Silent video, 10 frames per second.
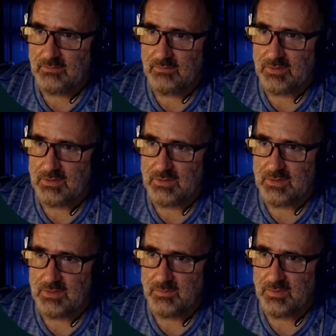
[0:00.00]
we see
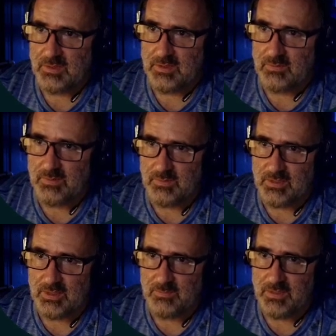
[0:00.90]

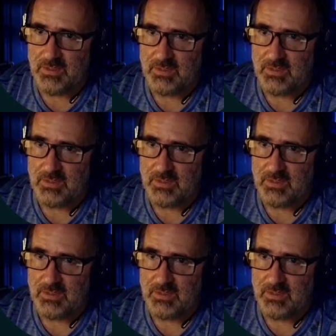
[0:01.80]
clipper.ebb.bin.